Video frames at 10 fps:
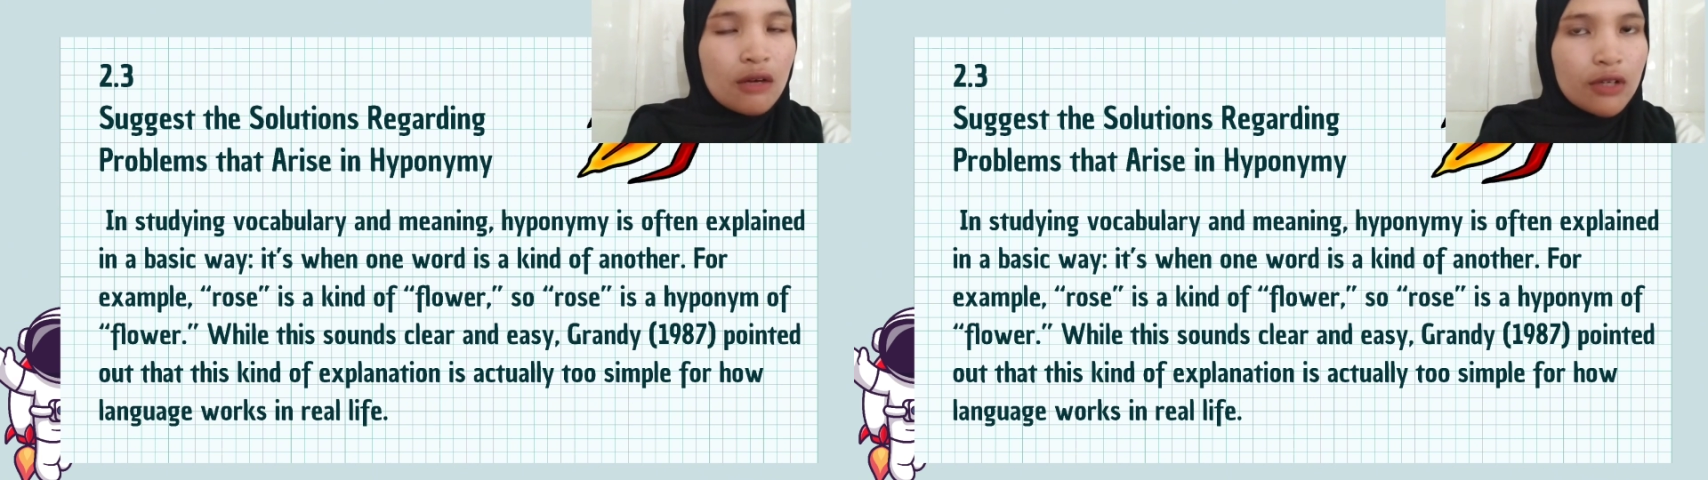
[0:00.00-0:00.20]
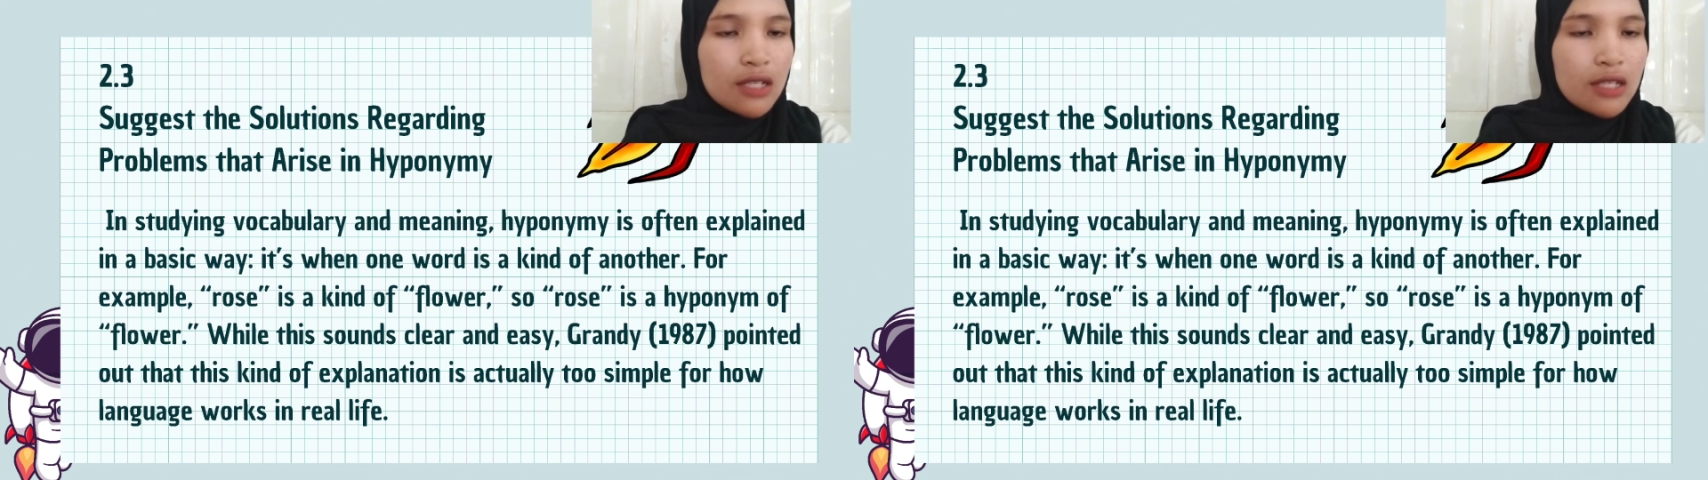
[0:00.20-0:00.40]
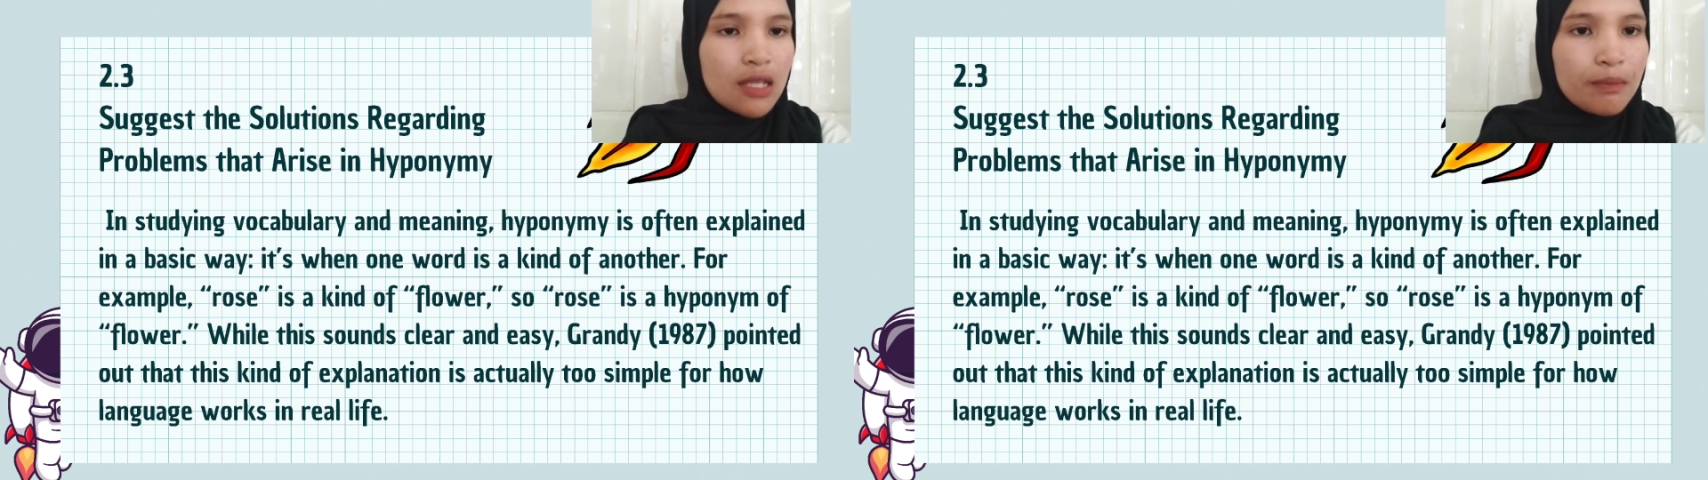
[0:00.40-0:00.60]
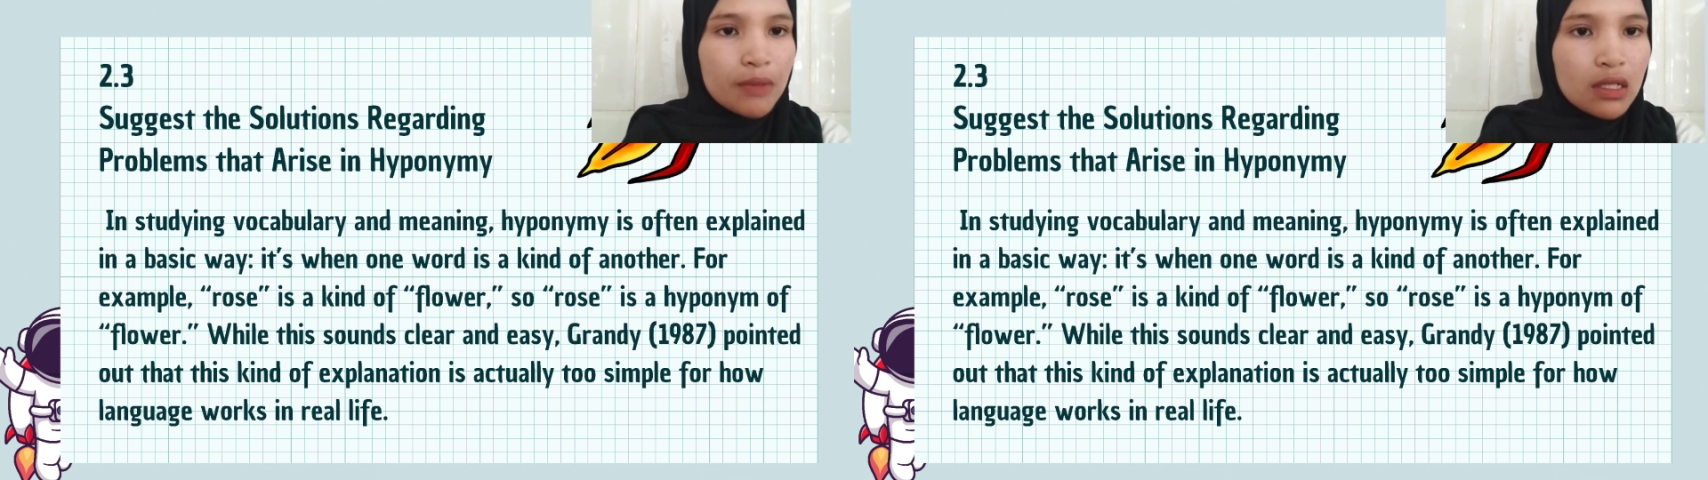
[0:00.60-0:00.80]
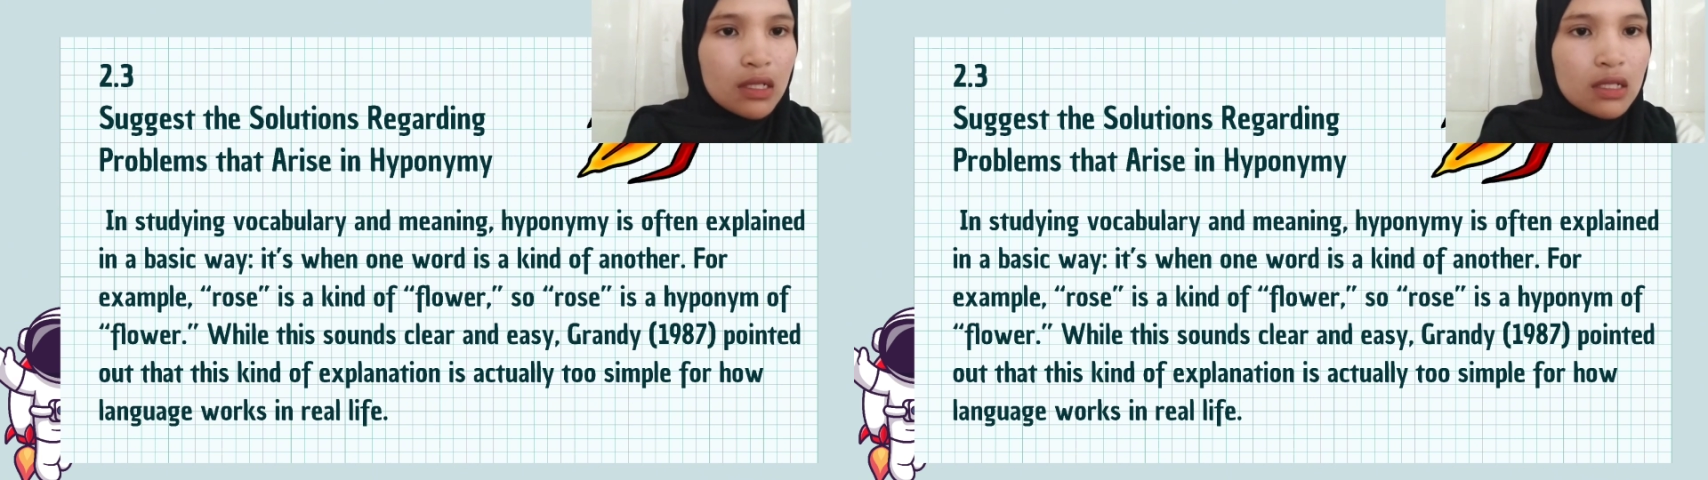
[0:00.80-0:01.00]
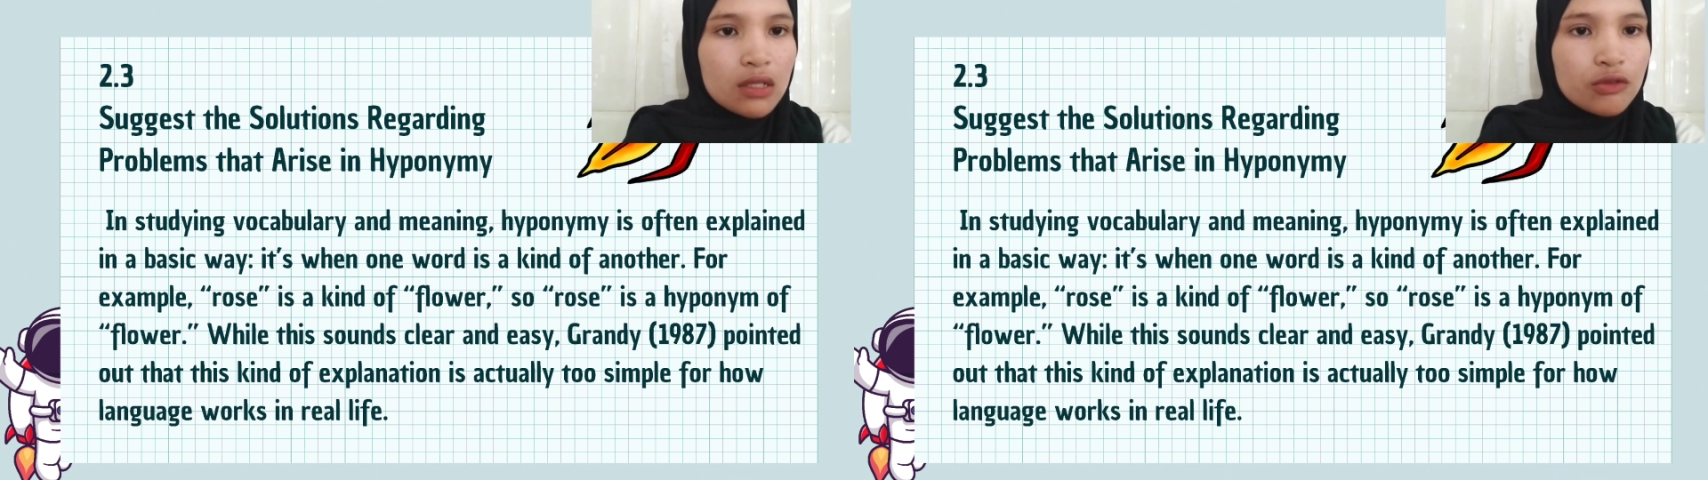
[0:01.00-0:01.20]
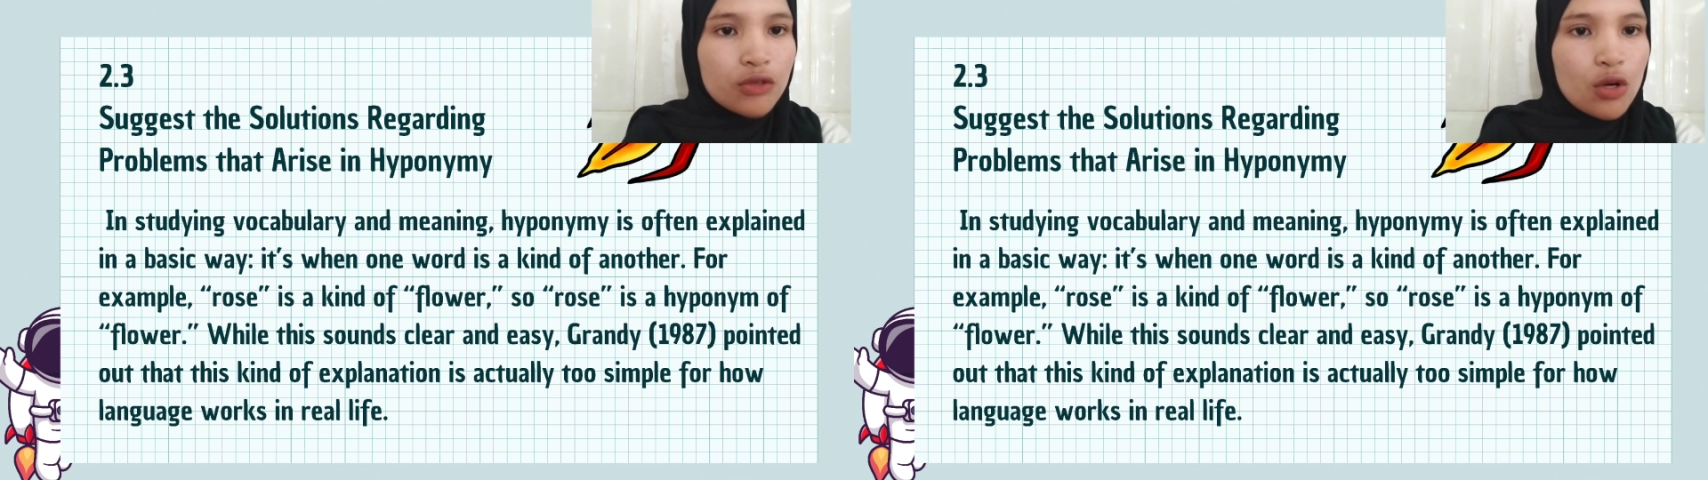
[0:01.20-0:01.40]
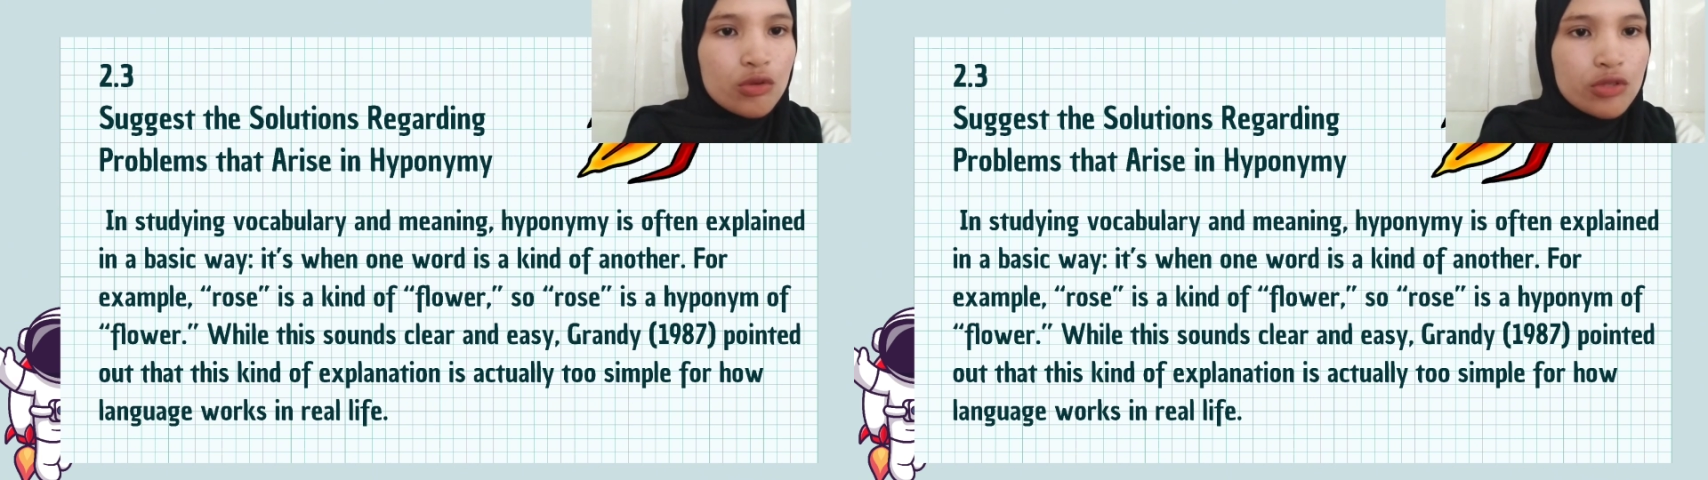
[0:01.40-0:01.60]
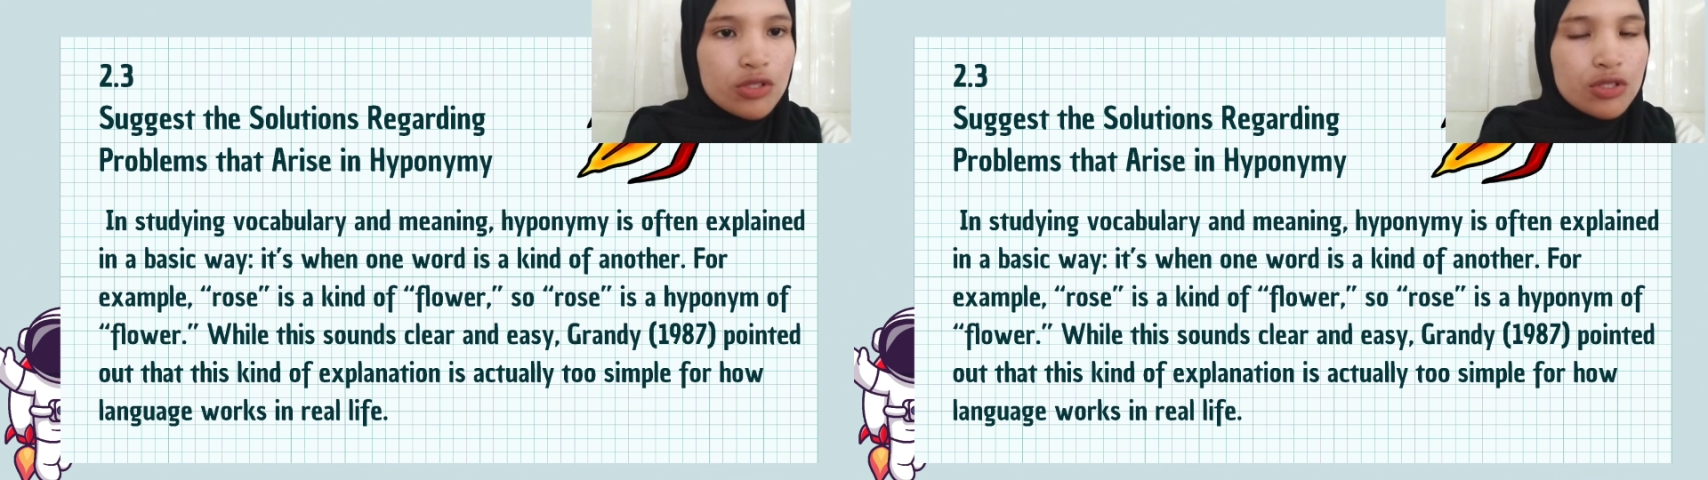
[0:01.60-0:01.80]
For example, rose